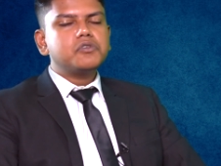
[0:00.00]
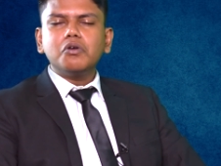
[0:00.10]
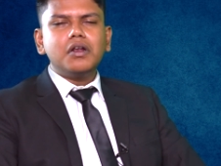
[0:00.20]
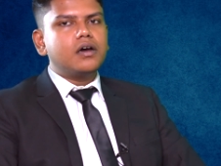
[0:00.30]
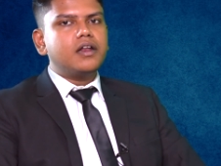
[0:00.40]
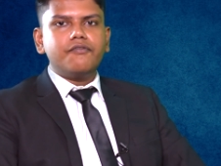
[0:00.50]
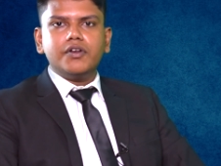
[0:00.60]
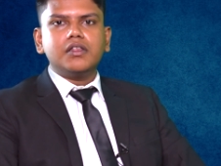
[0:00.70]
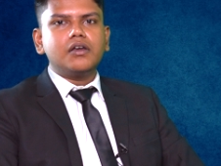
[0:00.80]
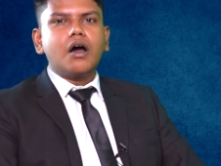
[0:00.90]
you'll learn
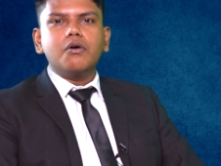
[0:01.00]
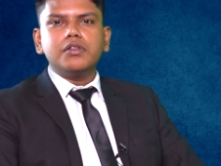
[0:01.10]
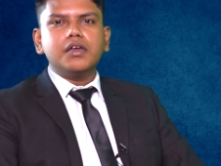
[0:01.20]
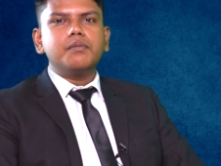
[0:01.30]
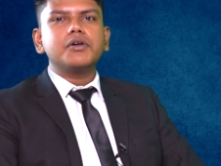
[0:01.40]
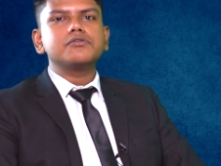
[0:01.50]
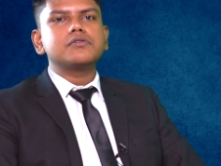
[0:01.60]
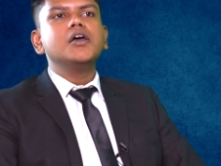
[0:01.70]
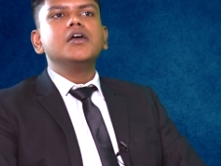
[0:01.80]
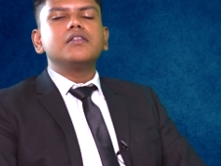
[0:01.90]
everything out there because
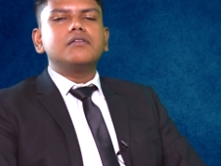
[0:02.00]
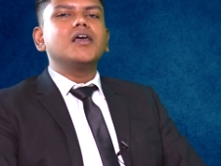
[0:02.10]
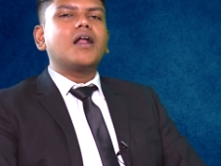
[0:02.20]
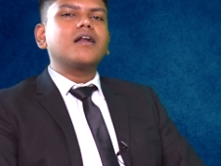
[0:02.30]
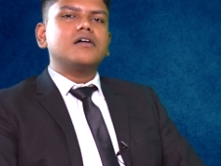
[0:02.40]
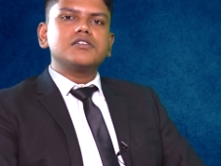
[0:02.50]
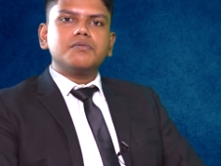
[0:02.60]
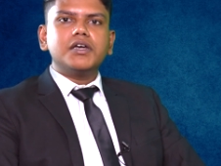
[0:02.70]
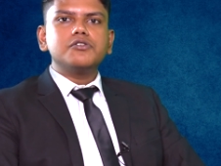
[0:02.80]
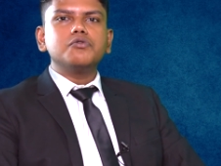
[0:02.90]
there are
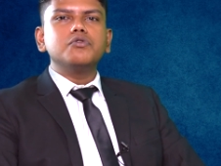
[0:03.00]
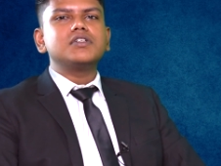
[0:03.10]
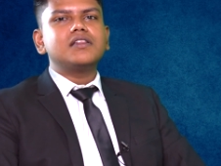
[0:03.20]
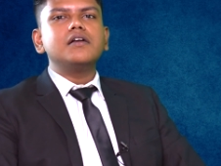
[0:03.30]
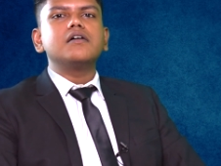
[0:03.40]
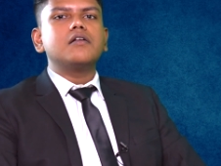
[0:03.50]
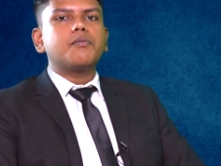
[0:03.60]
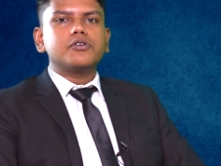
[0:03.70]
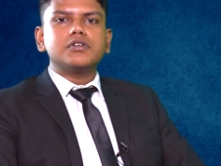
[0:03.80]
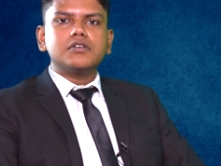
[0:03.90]
customized tools and internal
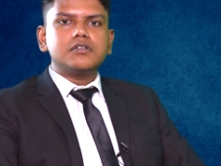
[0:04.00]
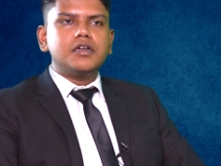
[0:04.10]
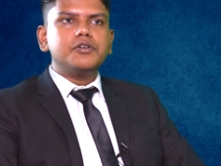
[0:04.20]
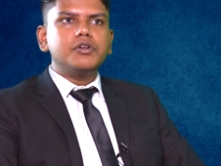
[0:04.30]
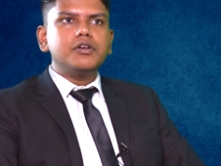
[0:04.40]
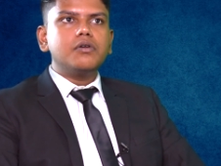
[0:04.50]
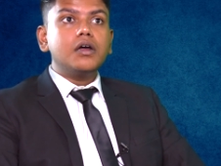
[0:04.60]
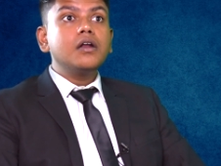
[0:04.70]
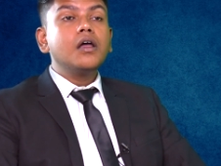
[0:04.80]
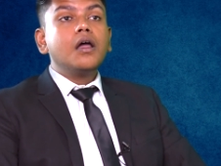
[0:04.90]
processes that you need to
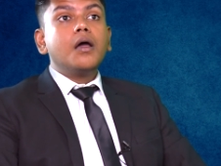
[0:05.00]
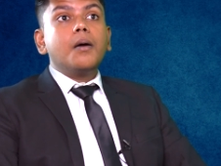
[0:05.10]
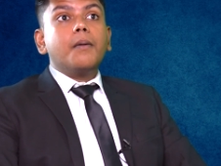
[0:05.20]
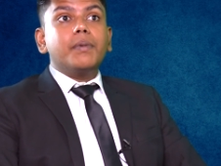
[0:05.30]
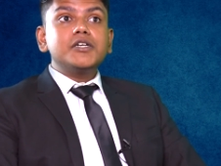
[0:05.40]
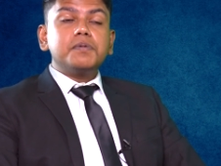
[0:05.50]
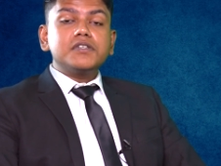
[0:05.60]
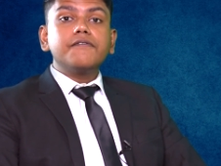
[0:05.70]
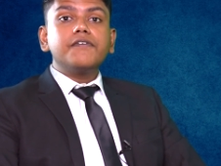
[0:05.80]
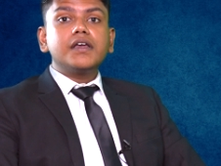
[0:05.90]
learn. But
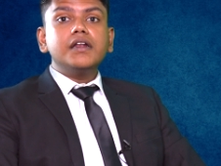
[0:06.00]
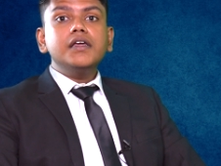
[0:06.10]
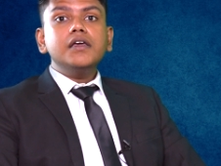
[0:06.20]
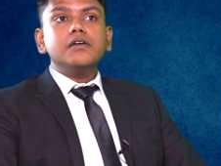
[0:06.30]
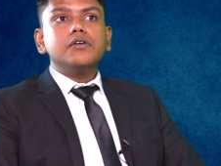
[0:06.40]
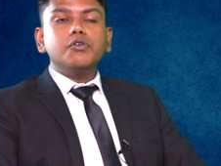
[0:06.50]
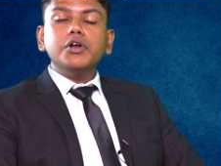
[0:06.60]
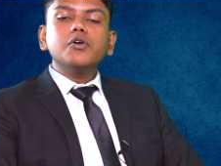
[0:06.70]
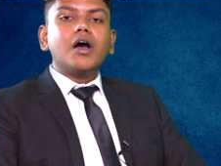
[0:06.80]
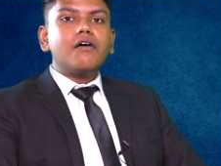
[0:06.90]
specifically, you
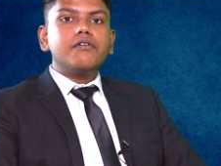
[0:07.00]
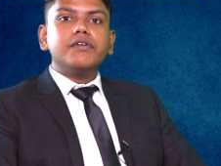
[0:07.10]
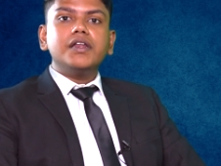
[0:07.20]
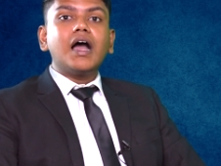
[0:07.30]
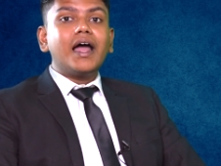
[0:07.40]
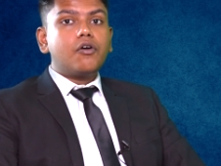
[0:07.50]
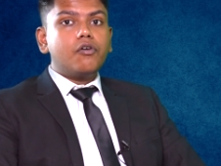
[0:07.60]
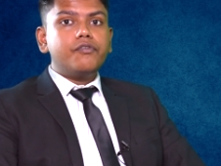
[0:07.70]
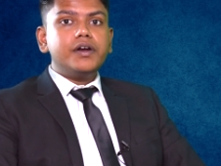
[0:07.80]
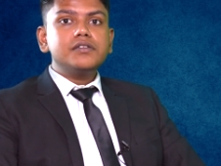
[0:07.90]
need to have a very high
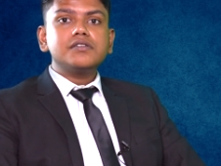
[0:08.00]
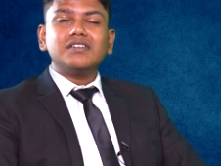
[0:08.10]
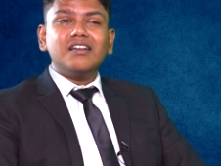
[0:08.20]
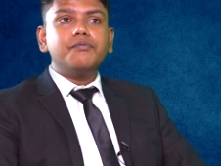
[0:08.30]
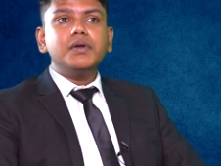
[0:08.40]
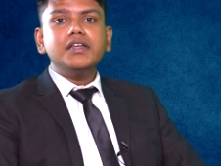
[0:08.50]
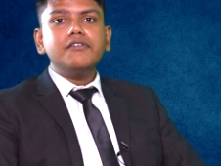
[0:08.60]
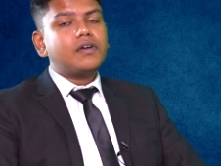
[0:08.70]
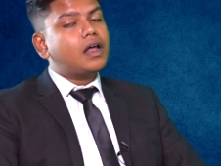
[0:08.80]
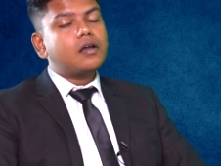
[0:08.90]
confidence,
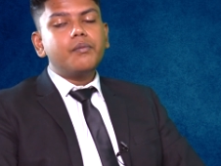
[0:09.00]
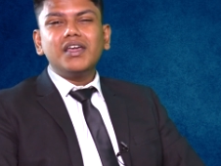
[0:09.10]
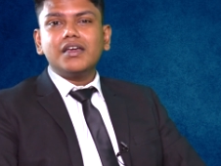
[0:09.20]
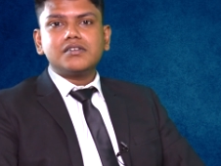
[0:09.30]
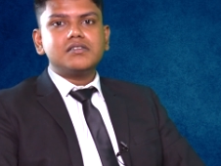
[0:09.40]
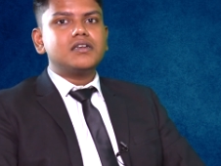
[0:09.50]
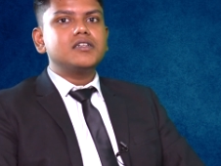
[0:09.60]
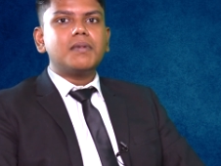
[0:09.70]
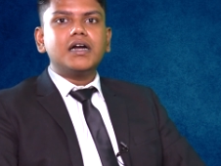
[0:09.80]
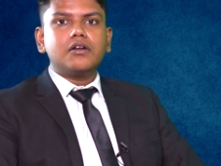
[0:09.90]
self-belief, and communication
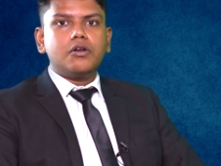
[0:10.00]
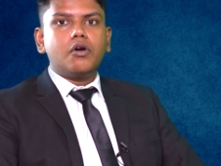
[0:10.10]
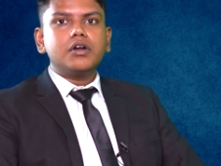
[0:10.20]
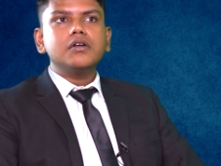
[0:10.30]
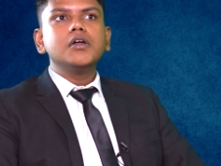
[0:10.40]
skills matter a lot.